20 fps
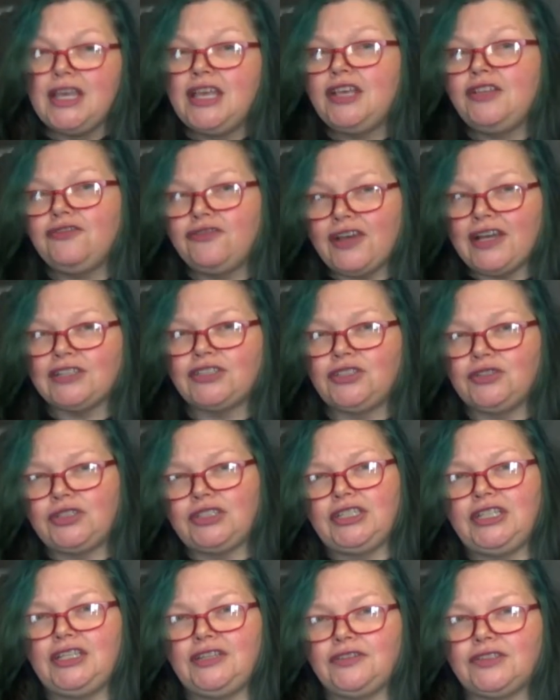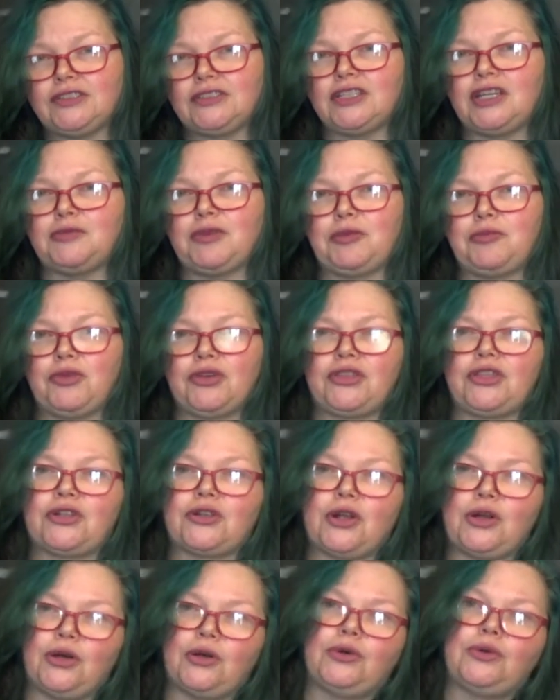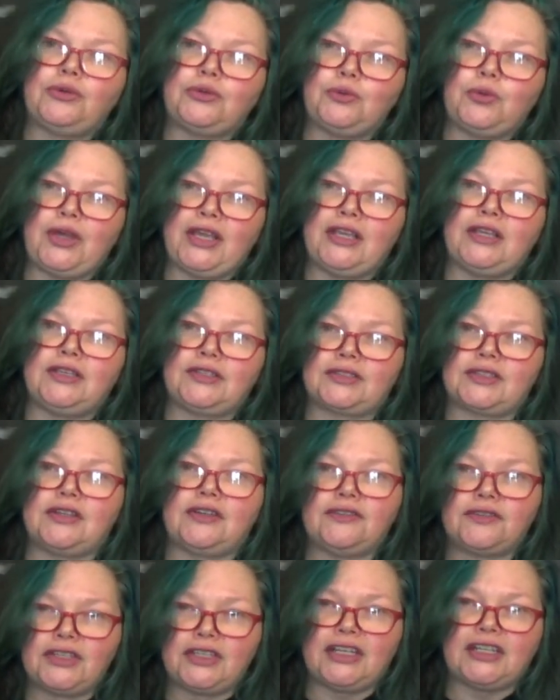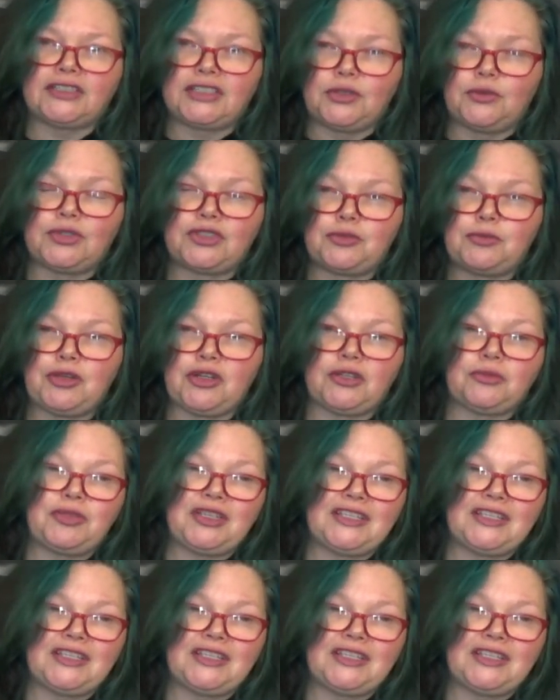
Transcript: In fact, you can even come up with your own ways of connecting with spirit,